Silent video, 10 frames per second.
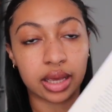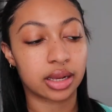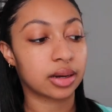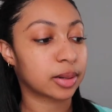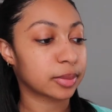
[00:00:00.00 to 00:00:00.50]

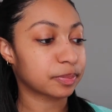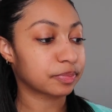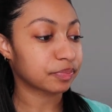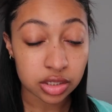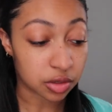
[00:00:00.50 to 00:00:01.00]

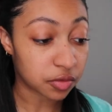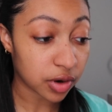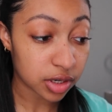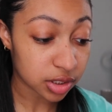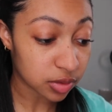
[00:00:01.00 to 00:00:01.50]
And so
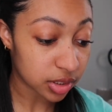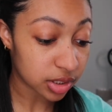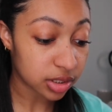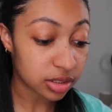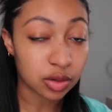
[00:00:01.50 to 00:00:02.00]
far, so
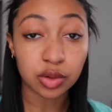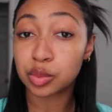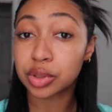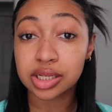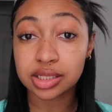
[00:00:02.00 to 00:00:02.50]
good. No
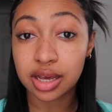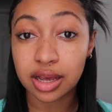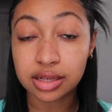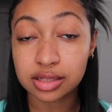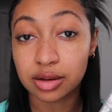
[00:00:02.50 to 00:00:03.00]
complaints
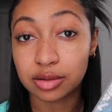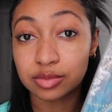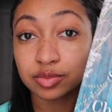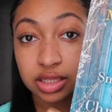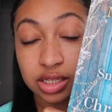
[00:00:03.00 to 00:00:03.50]
yet. So
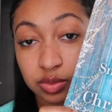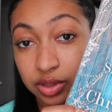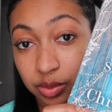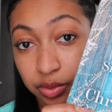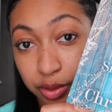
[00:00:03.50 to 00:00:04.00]
this is
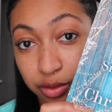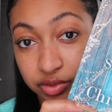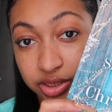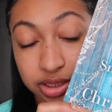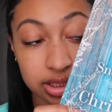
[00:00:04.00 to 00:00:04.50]
what I plan on
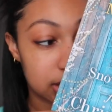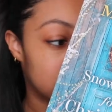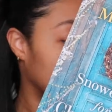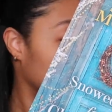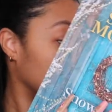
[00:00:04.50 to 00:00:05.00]
reading in
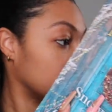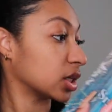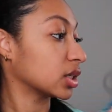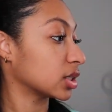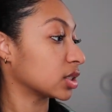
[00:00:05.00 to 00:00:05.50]

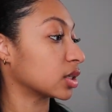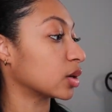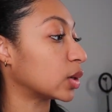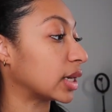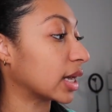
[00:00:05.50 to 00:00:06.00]
December.
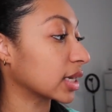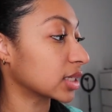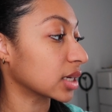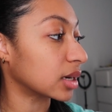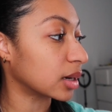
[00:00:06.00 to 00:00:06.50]
So
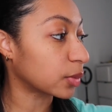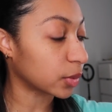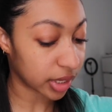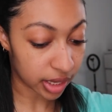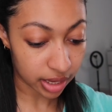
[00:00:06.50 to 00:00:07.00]
next up,
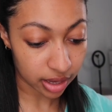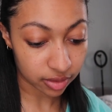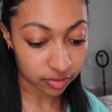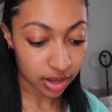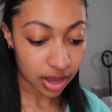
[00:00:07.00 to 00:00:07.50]
we
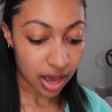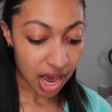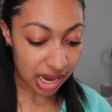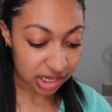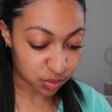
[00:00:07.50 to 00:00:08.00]
have
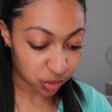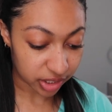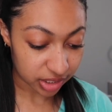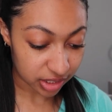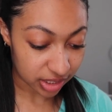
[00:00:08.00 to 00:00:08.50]

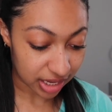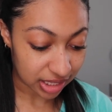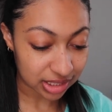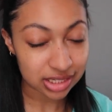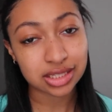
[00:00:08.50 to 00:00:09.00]
Icebreaker.
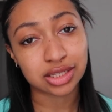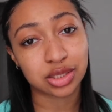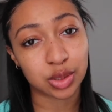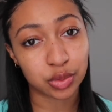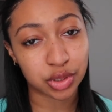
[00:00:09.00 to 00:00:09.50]
And this is
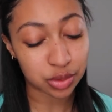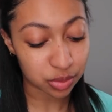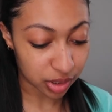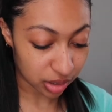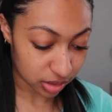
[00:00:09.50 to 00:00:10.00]
so
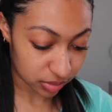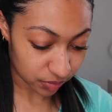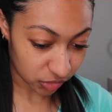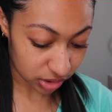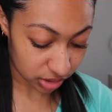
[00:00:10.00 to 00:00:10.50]
cute, y'all.
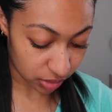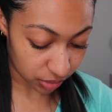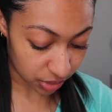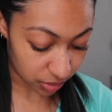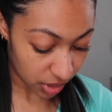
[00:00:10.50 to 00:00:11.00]
This is so
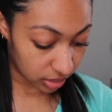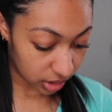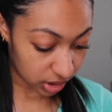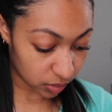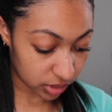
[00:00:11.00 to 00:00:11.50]
cute.
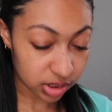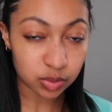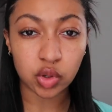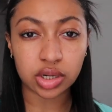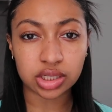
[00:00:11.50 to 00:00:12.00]
This one is
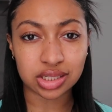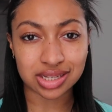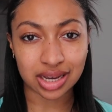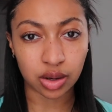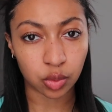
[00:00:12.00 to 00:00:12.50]
more
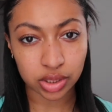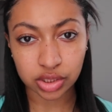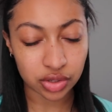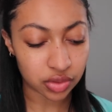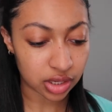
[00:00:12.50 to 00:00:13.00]
just like a
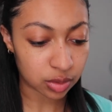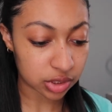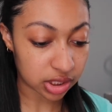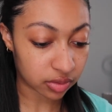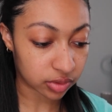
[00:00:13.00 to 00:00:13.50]
winter theme.
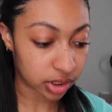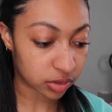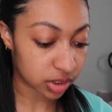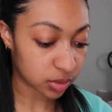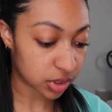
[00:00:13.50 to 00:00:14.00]
It's not really
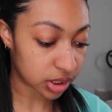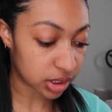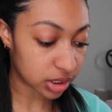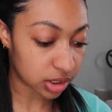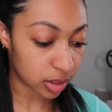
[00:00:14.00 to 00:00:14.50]

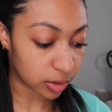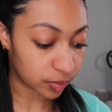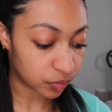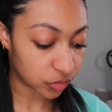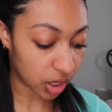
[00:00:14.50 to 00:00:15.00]
Christmassy.
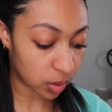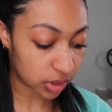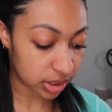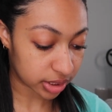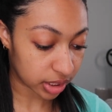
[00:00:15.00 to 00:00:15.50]
So I
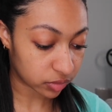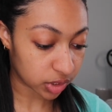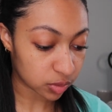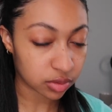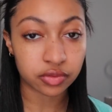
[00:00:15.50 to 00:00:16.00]
want to save
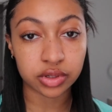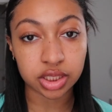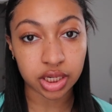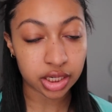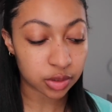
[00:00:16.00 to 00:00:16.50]
this one for
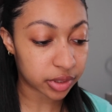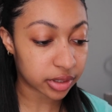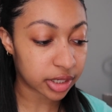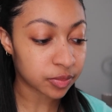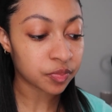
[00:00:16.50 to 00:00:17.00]

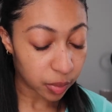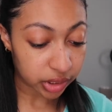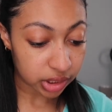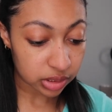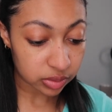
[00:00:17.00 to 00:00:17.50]
January.
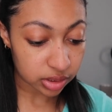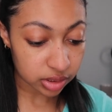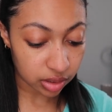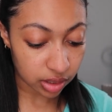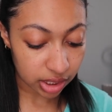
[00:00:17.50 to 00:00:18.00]
But this one is
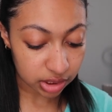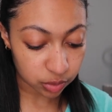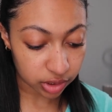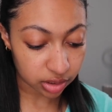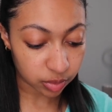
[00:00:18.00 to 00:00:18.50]
called
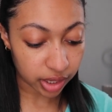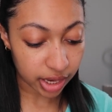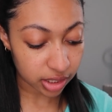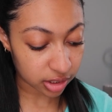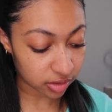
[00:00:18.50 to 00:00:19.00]
Icebreaker by
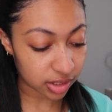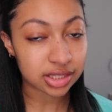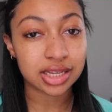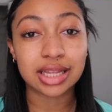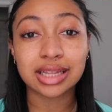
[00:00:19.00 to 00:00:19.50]
Hannah
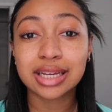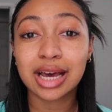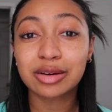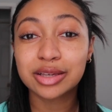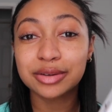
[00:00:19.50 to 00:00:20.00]
Grace. And look
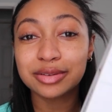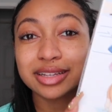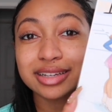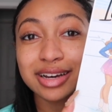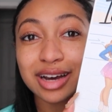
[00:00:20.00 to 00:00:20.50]
how cute
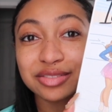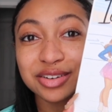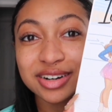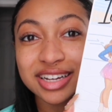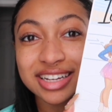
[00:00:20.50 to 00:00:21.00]
the
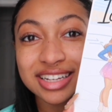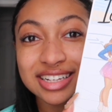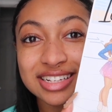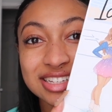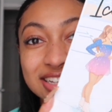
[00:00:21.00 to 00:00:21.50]
cover
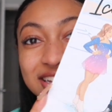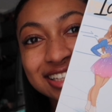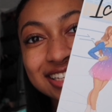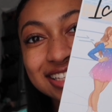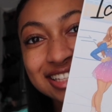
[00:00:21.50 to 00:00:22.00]
is.
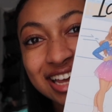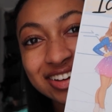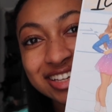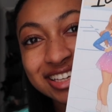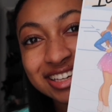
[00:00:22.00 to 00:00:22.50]
This is
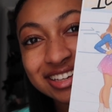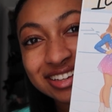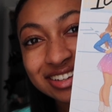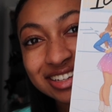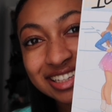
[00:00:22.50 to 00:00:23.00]
so
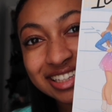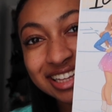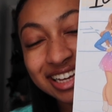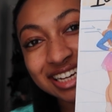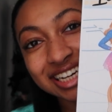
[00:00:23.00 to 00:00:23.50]
cute.
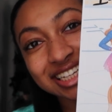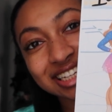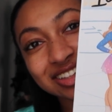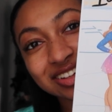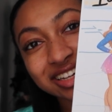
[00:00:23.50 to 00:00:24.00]
Like,
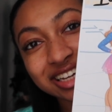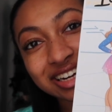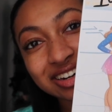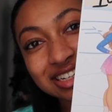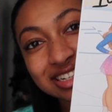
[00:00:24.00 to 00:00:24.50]
the little
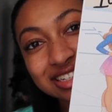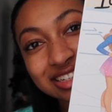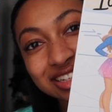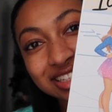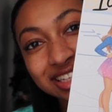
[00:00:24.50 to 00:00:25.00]
characters
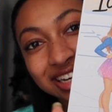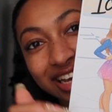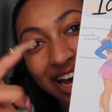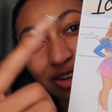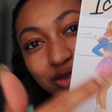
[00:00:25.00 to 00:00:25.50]
and everything,
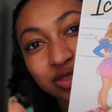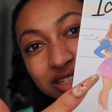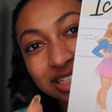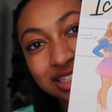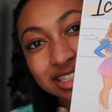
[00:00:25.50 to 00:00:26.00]
they
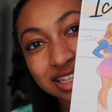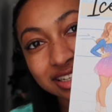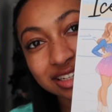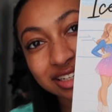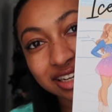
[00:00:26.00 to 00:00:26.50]
outfits,
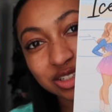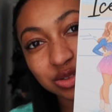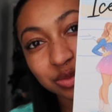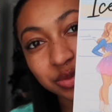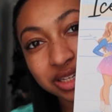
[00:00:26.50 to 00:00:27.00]
like, they
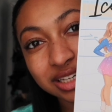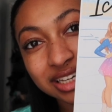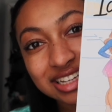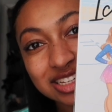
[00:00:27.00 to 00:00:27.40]
drippy.